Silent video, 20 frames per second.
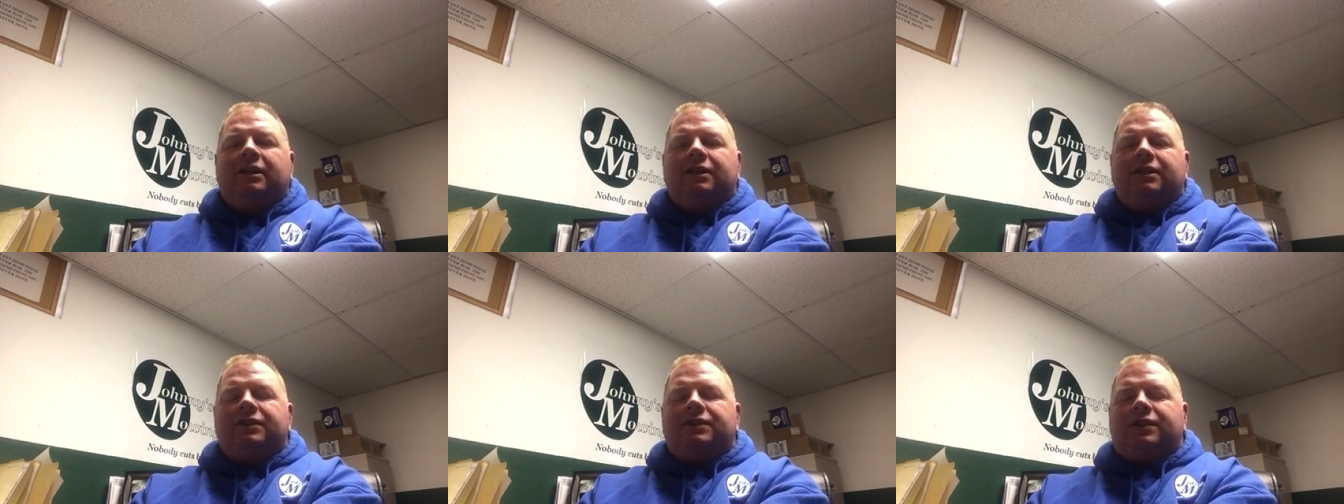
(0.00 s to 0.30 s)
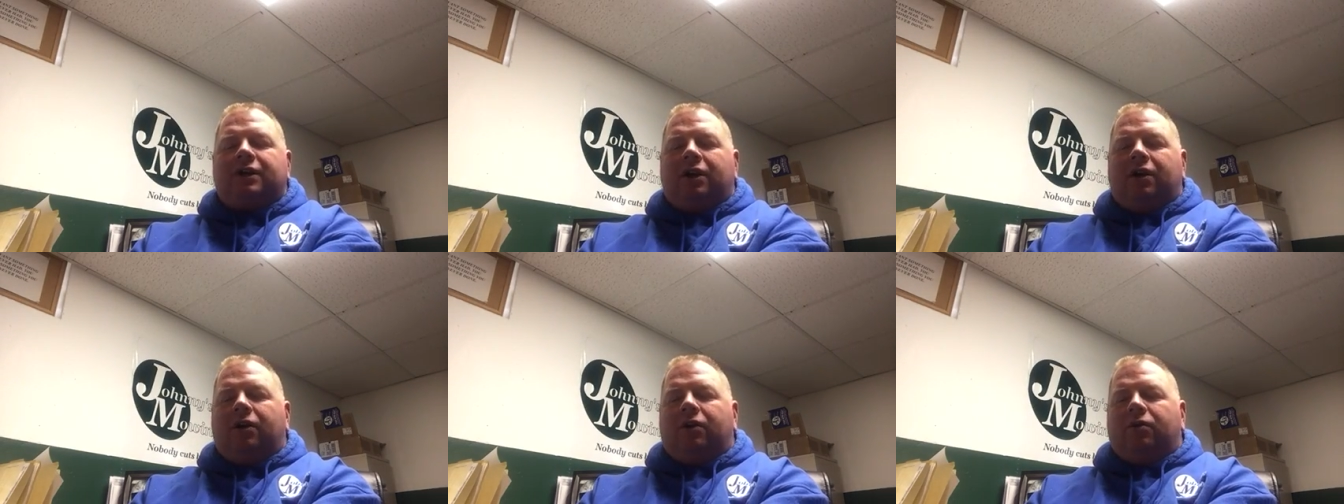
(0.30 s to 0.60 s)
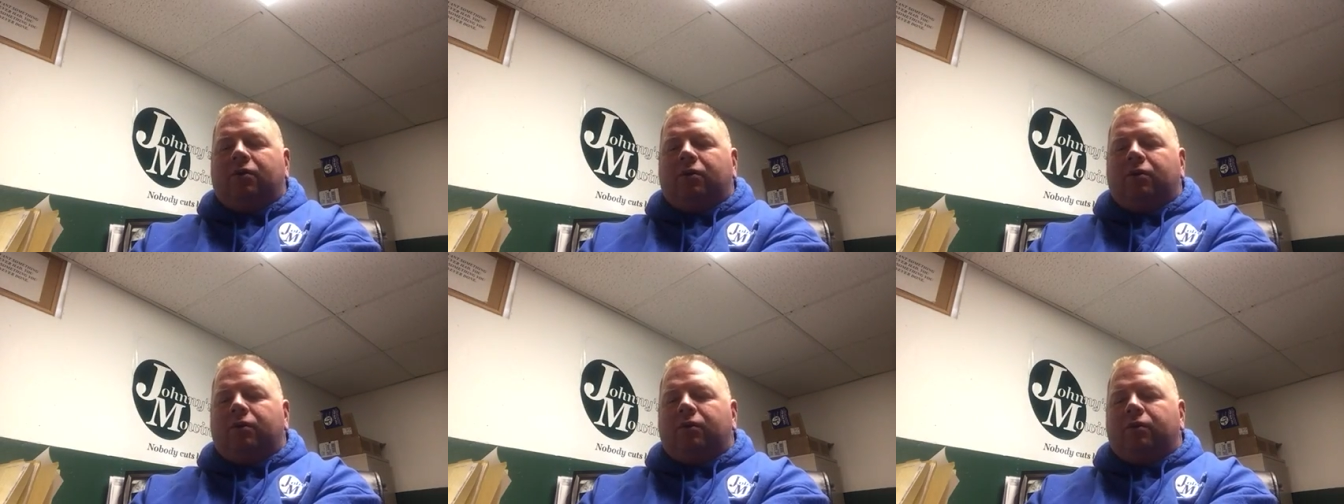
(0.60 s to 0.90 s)

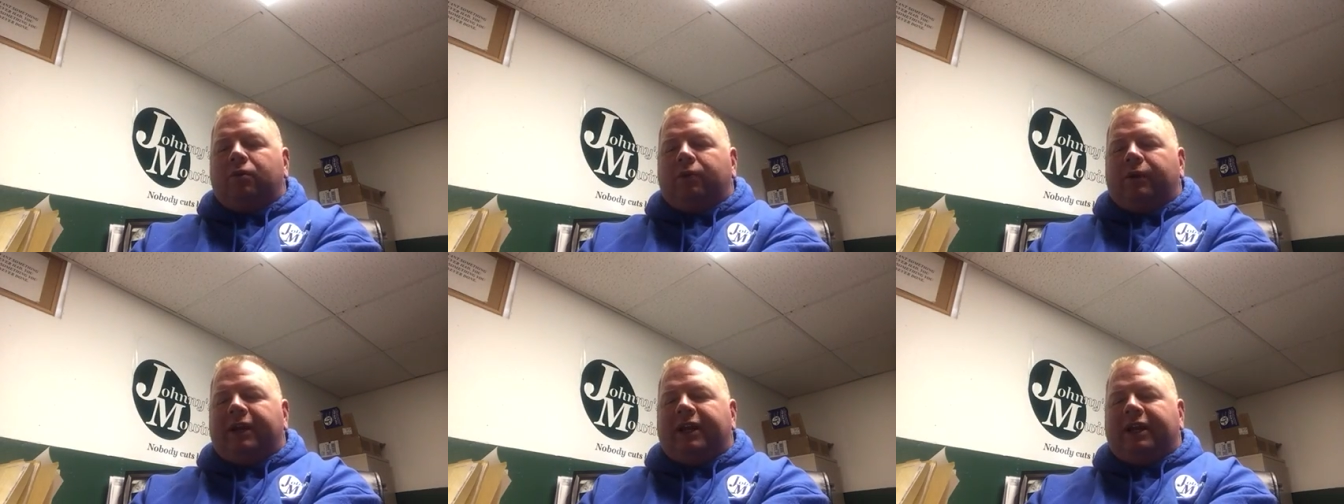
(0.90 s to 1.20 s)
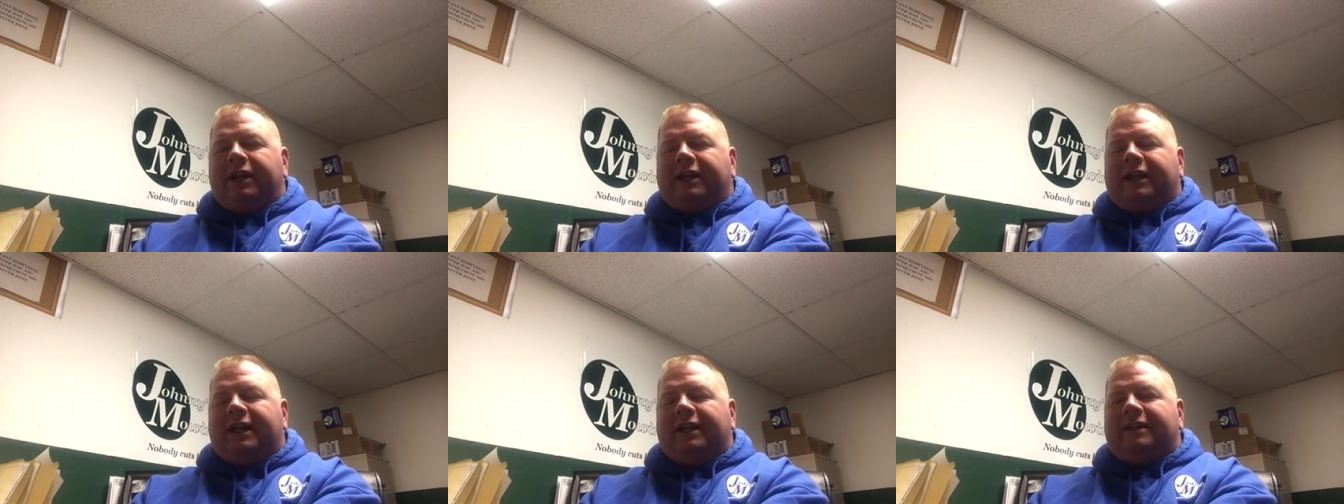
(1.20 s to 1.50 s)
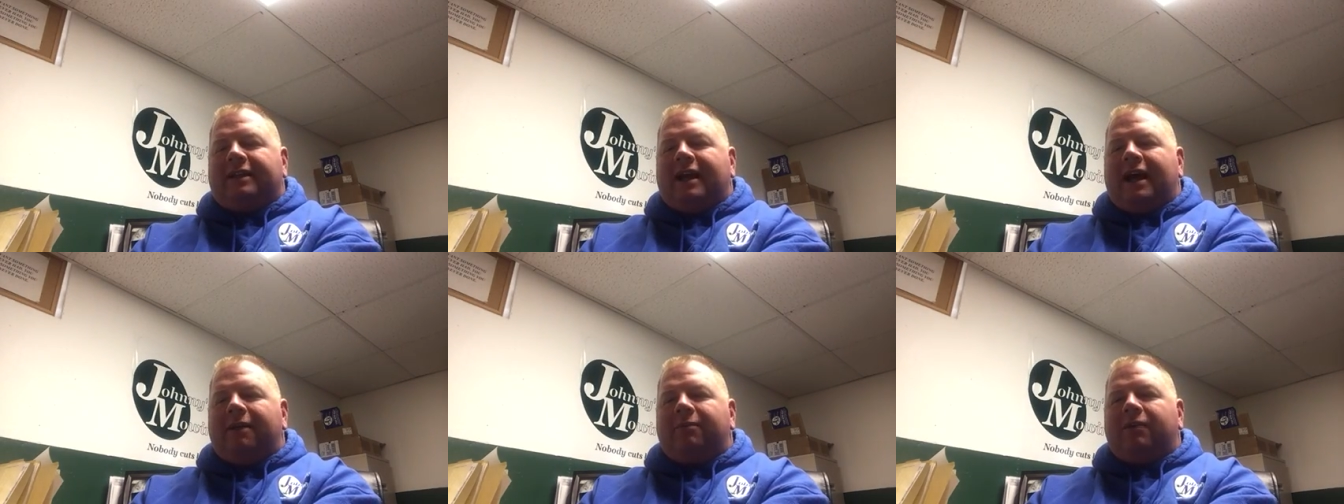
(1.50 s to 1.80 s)
So we didn't
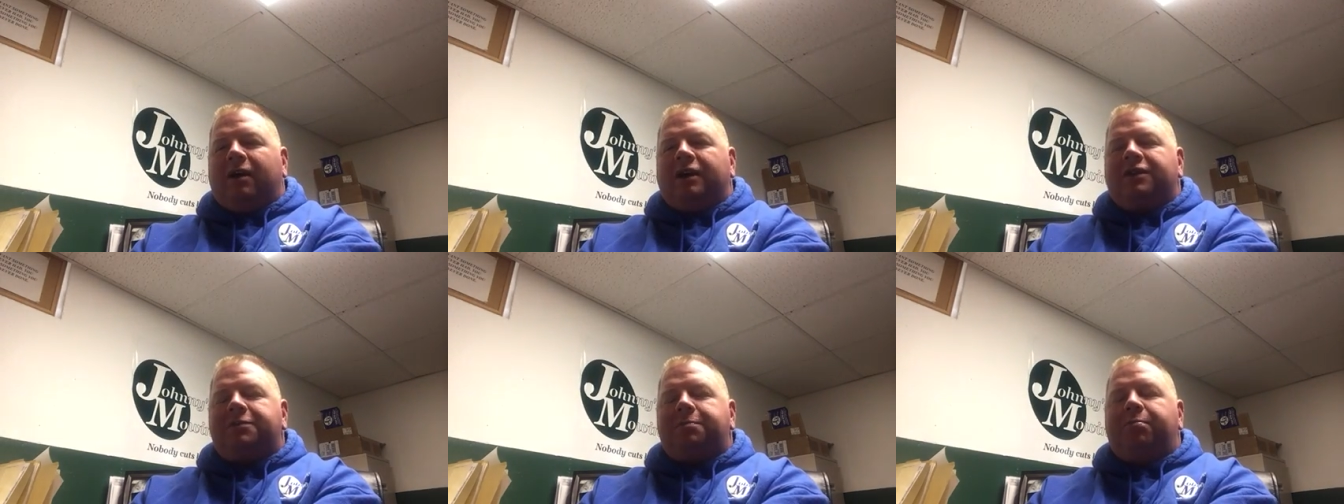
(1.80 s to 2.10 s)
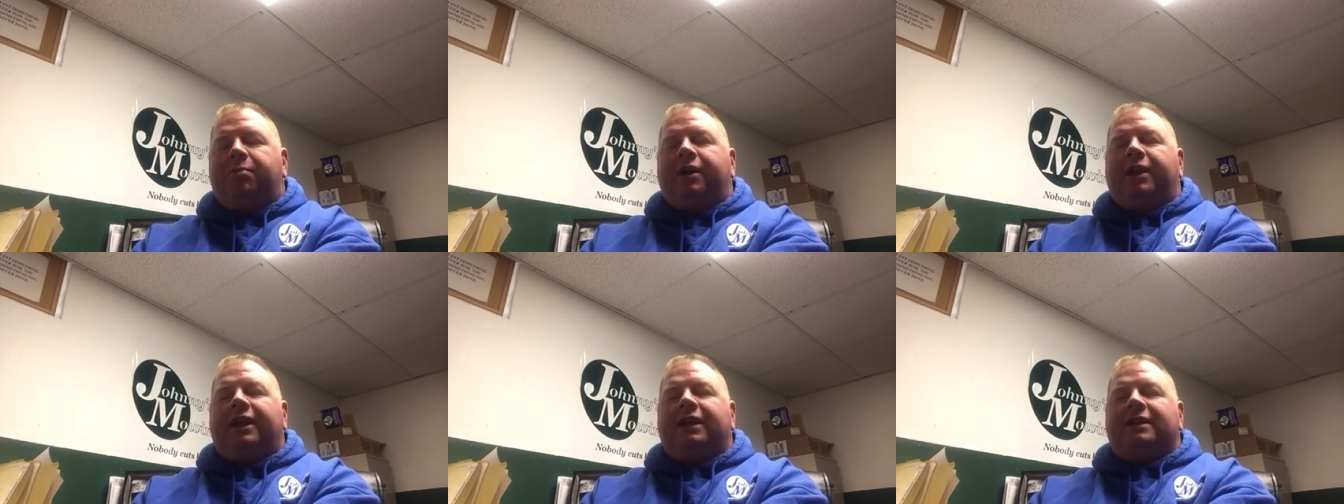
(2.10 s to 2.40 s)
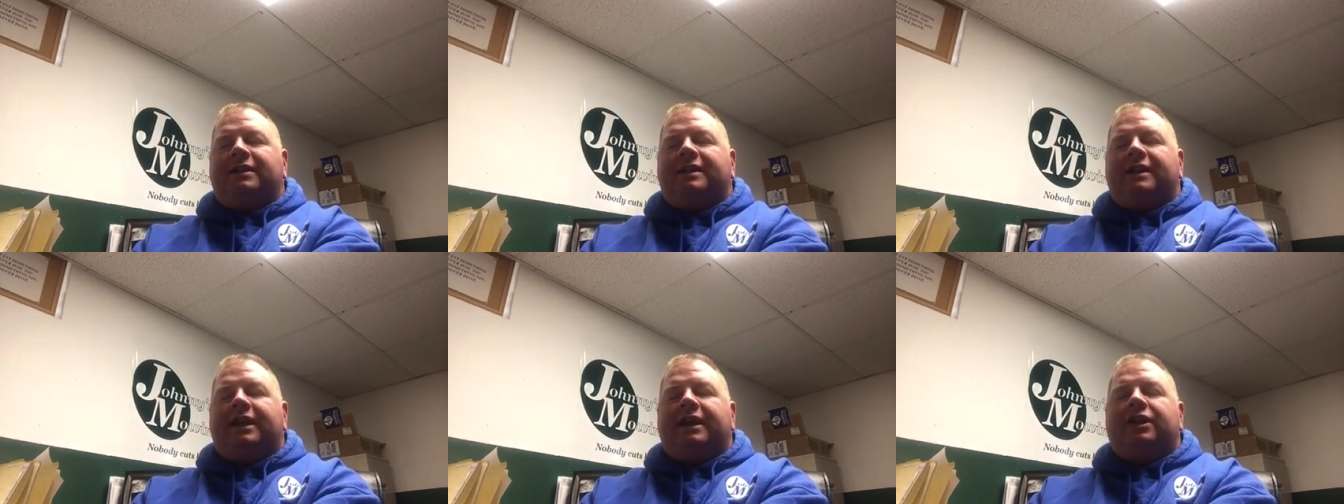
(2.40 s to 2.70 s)
get that much, but
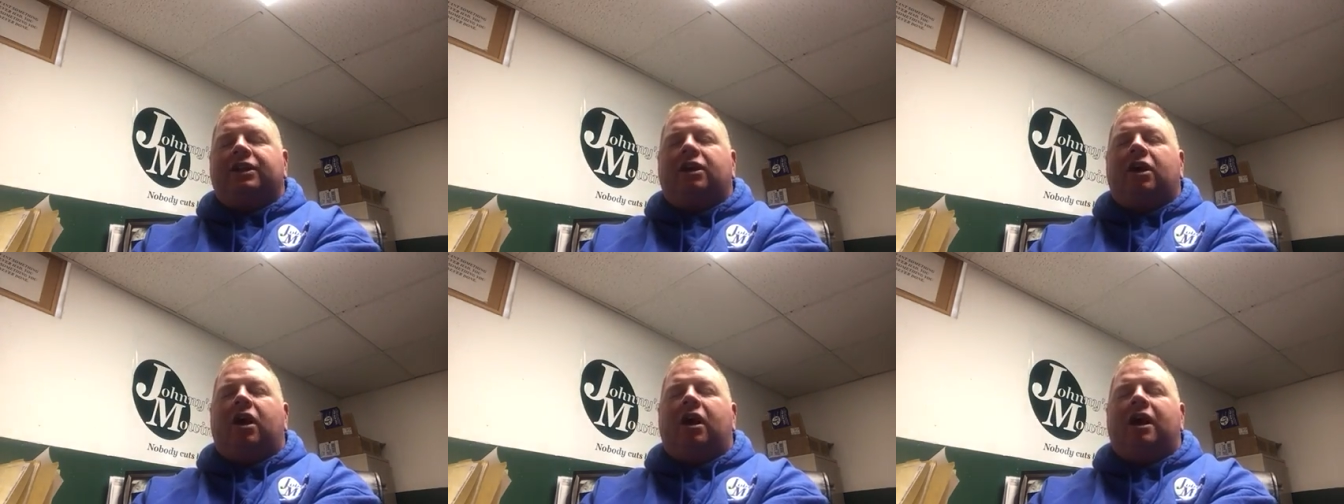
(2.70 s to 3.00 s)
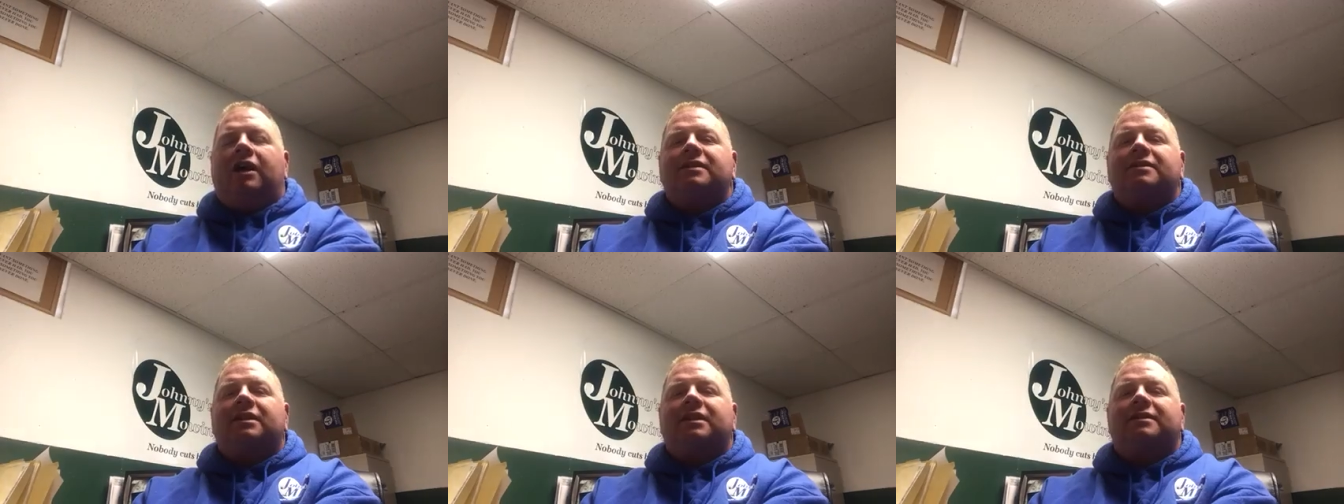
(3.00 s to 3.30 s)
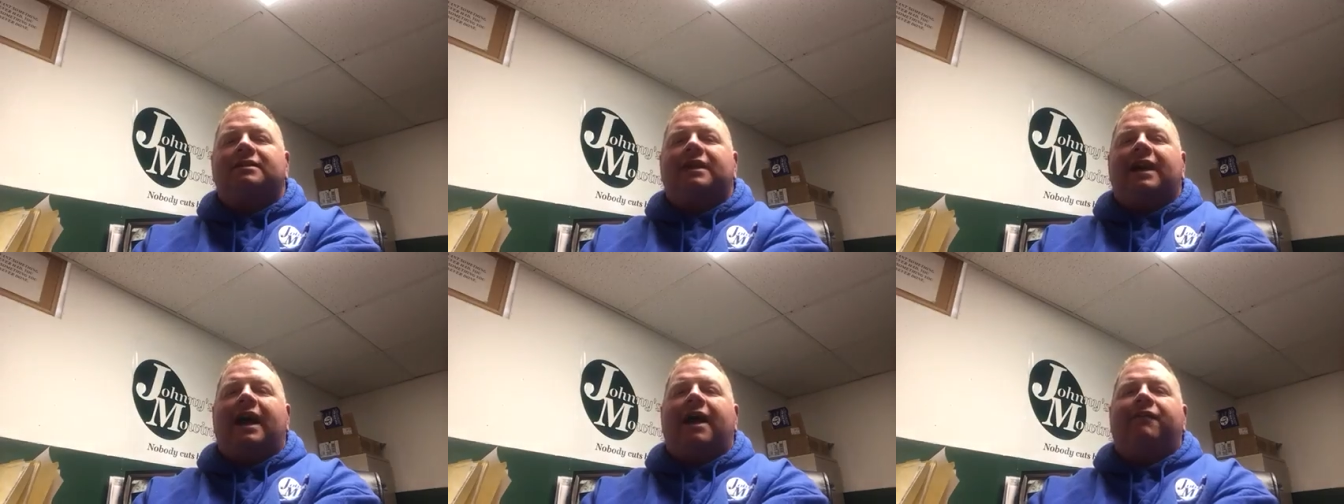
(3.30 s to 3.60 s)
it did cause
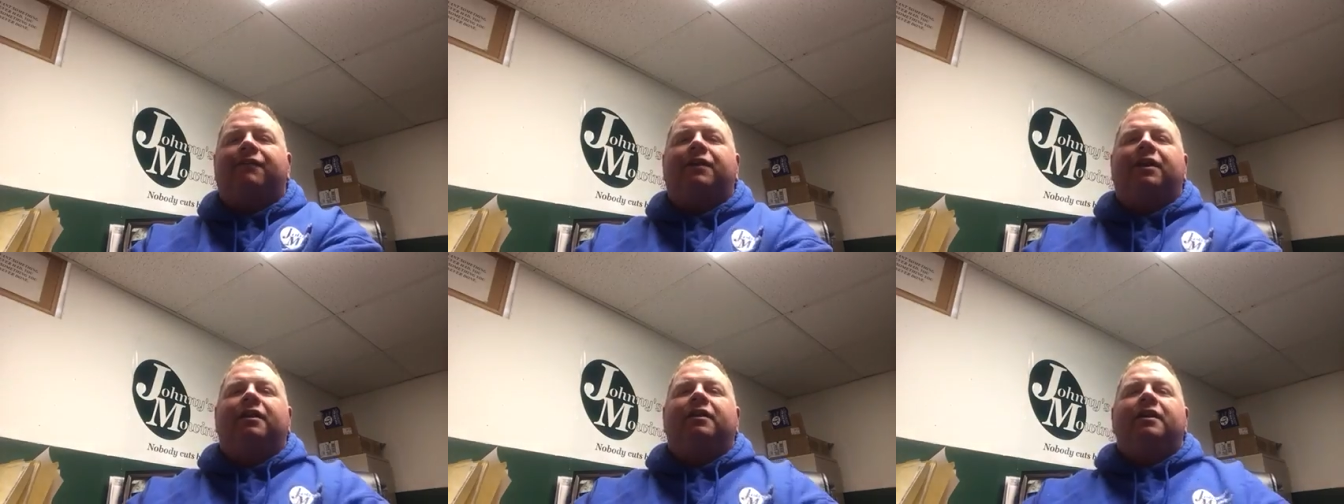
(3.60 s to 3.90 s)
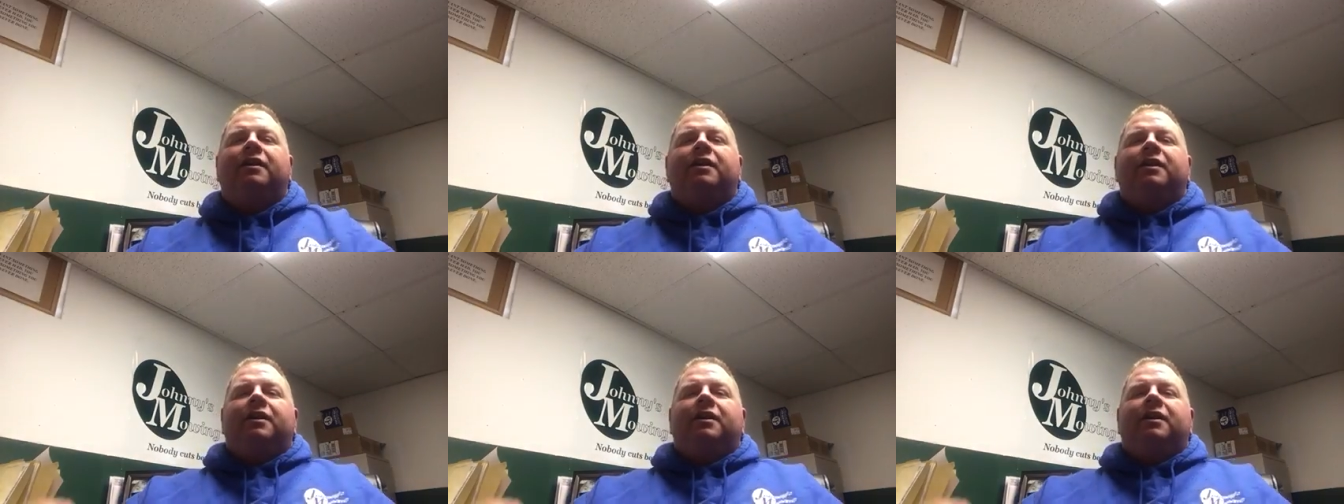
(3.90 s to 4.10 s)
us to have to